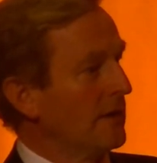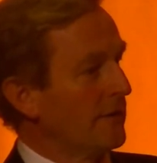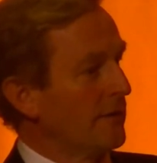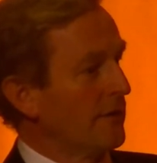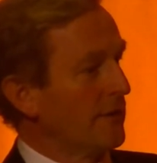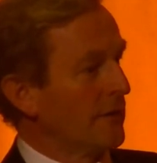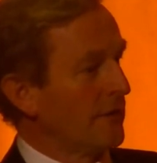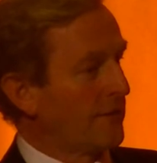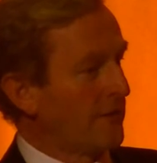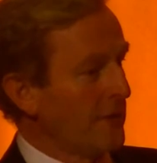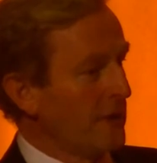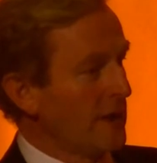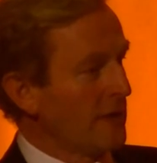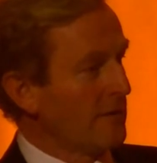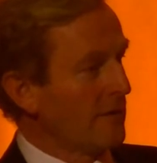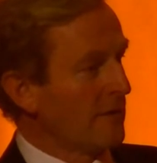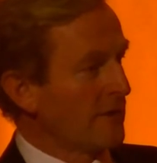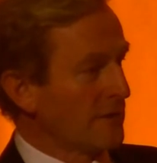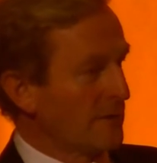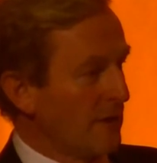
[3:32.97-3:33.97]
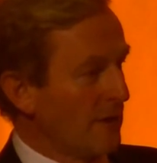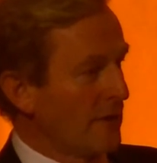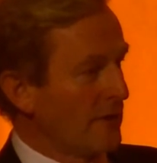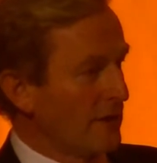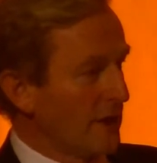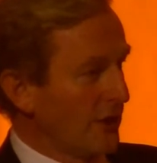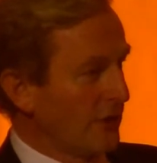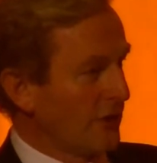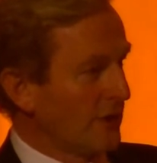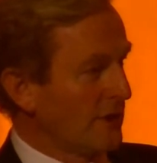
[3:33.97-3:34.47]
for the freedom of small
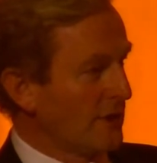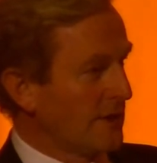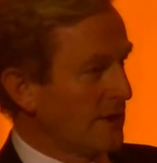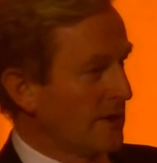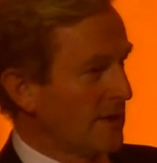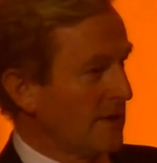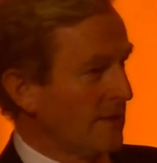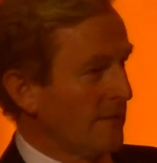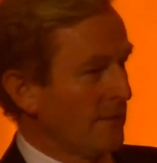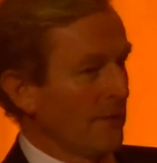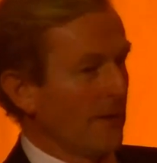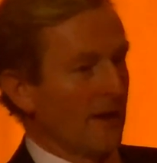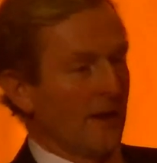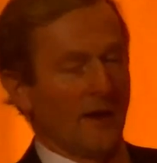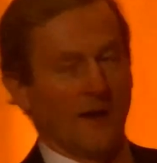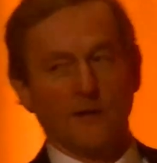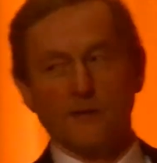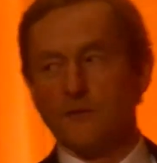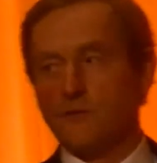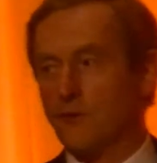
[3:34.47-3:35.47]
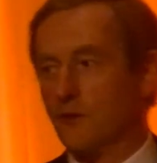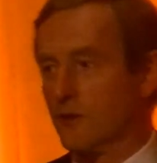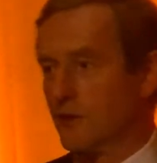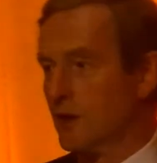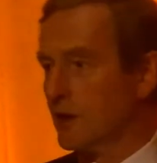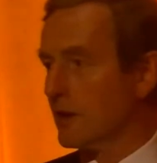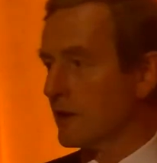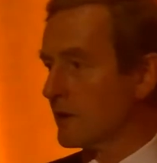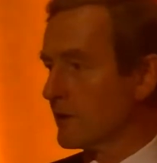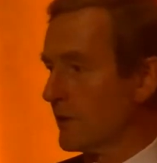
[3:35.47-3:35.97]
nations and for
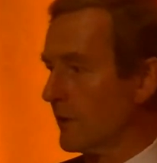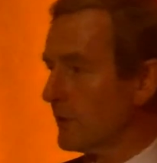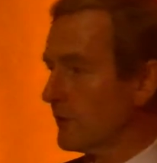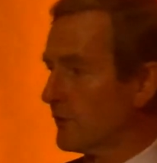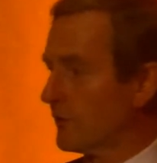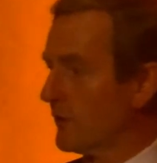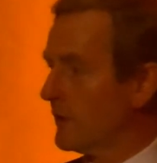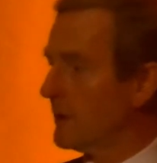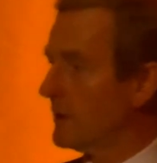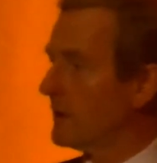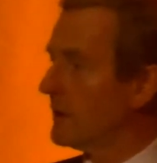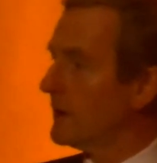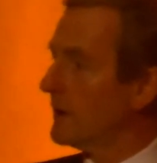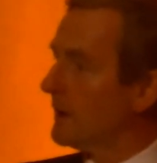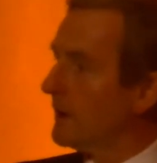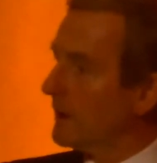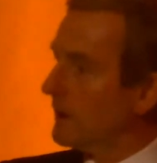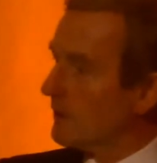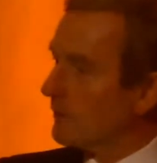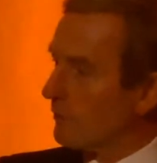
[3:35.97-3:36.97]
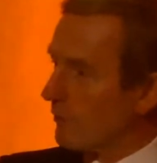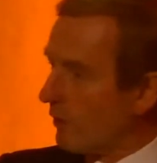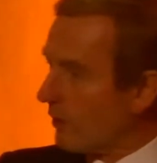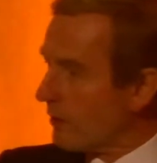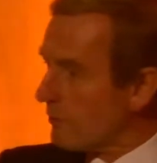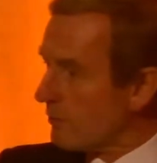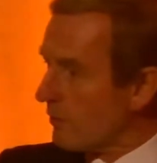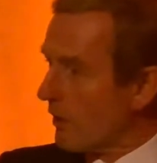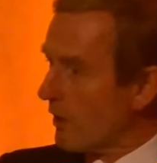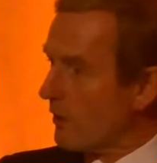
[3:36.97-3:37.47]
king and country in
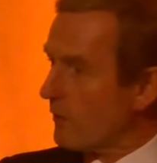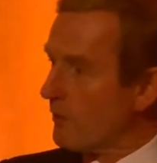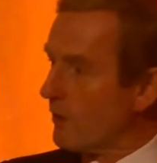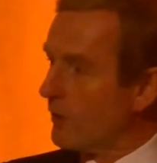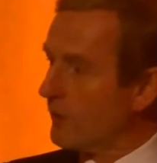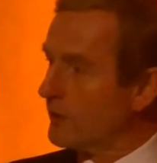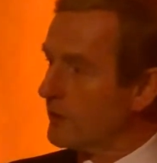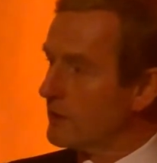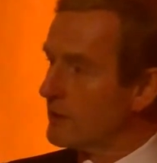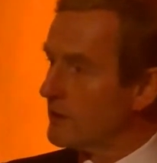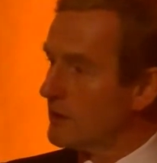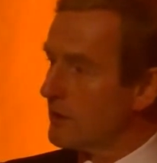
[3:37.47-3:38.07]
World War I,